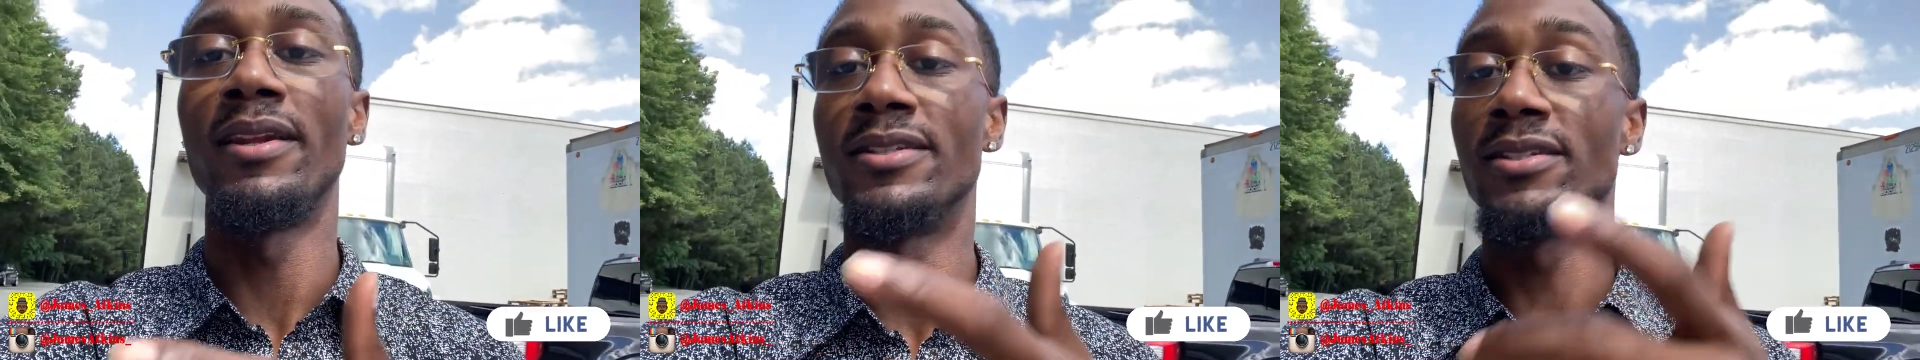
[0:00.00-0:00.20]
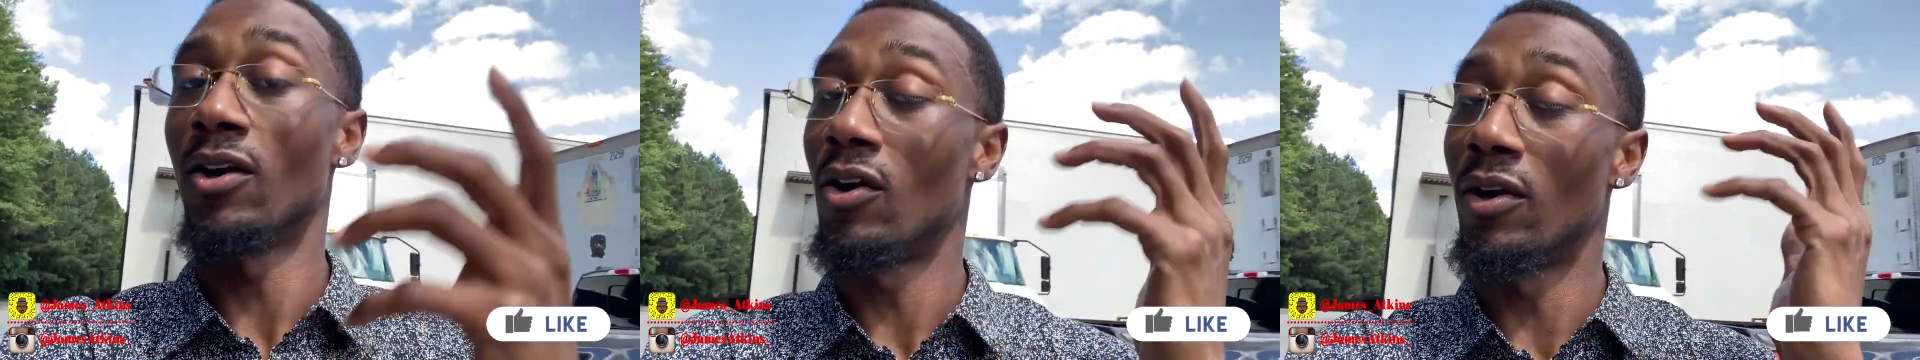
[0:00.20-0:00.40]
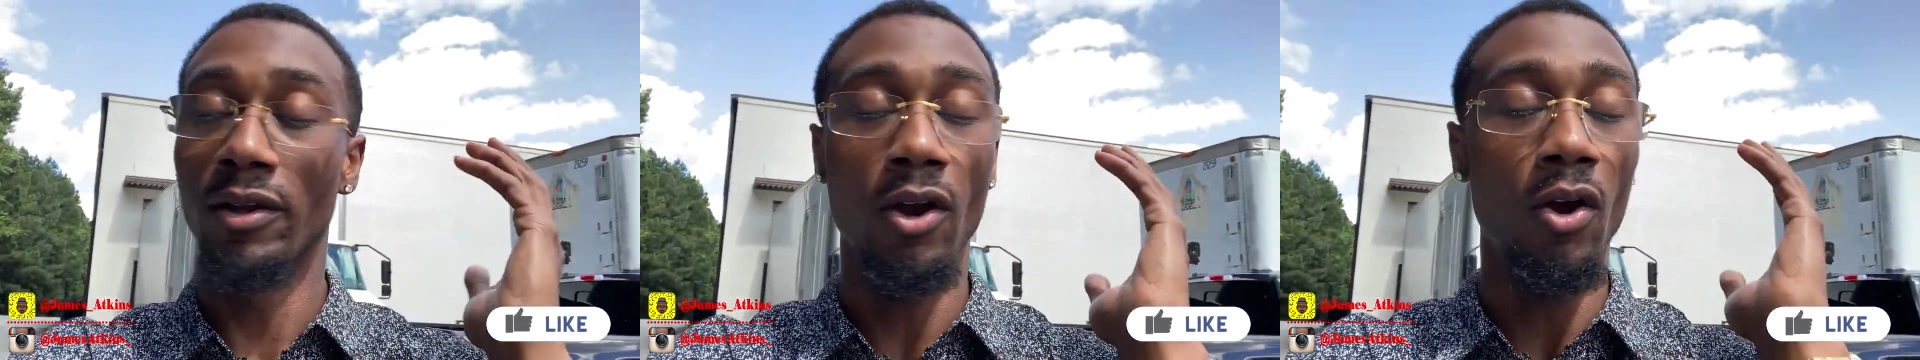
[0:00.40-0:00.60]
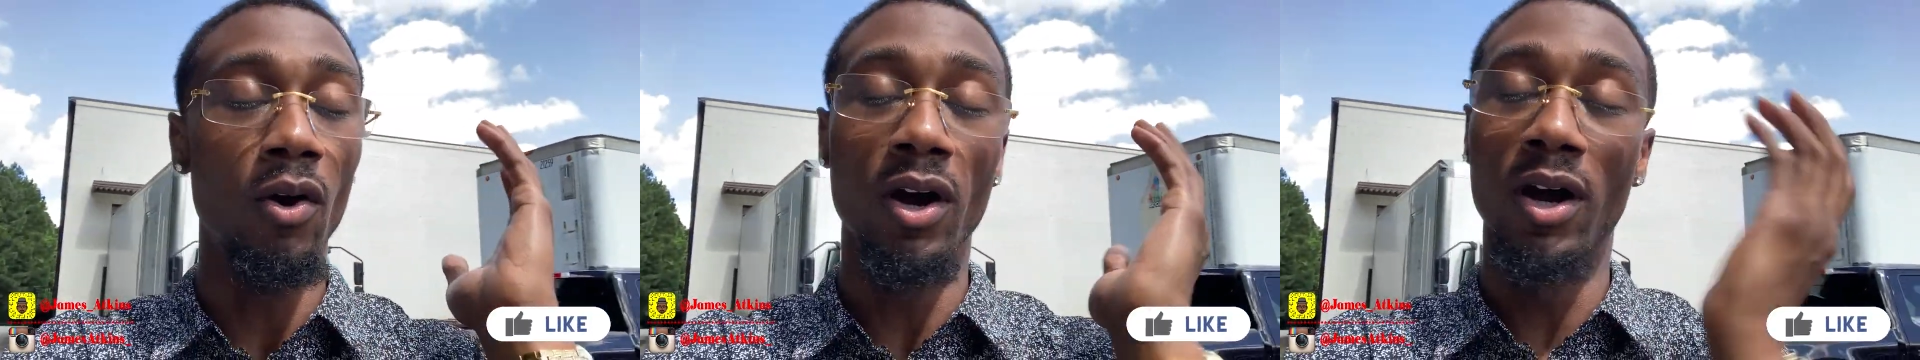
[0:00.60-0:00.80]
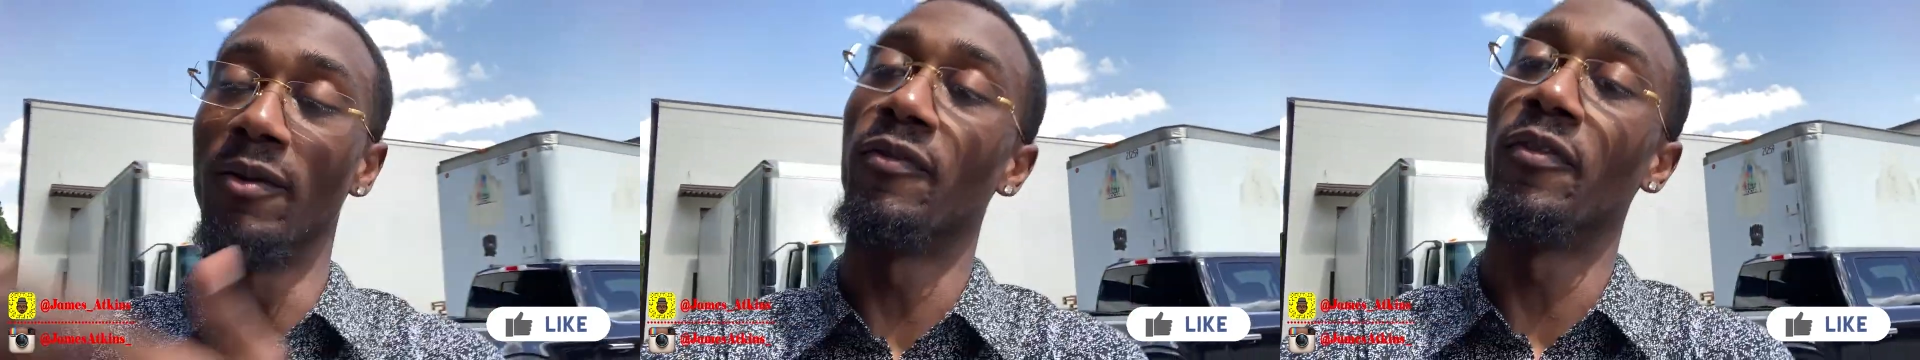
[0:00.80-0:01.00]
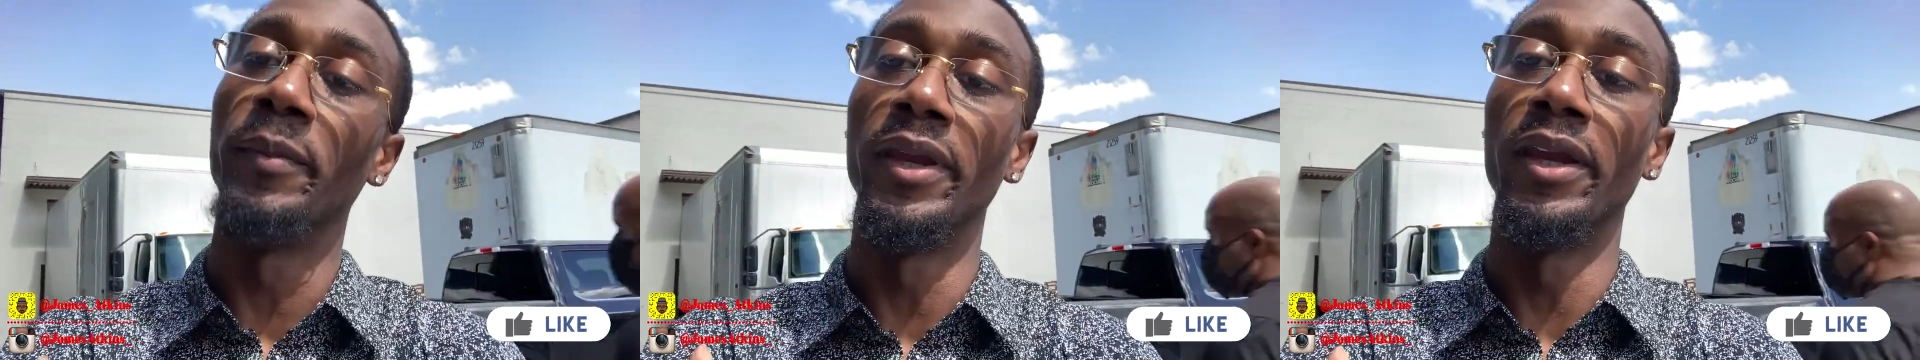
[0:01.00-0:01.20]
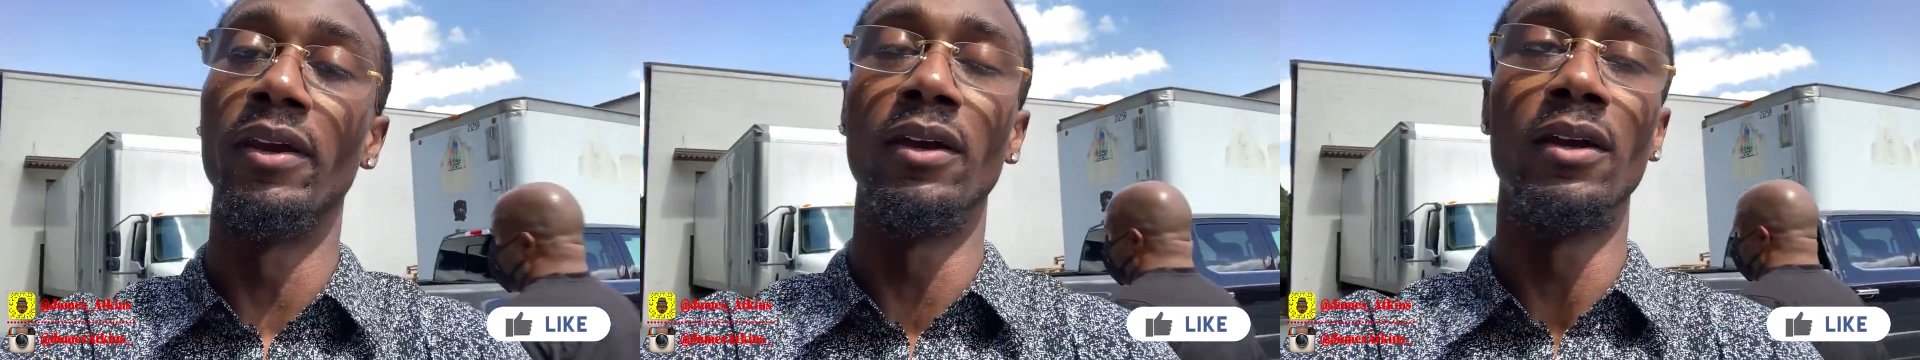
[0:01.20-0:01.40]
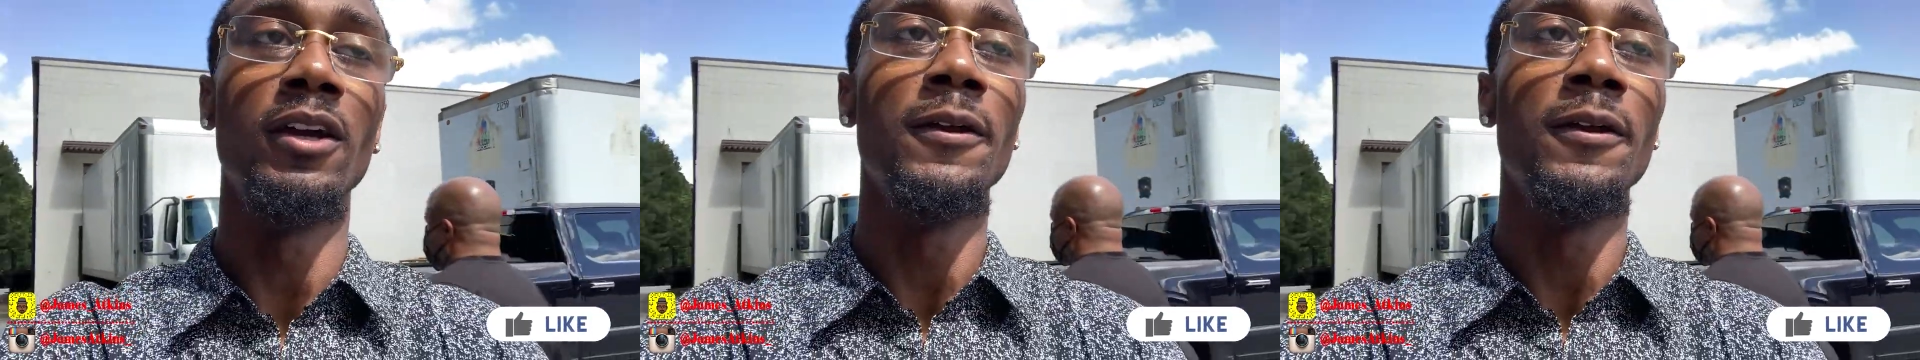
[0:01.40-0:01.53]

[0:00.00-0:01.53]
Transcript: It's gonna go up from here.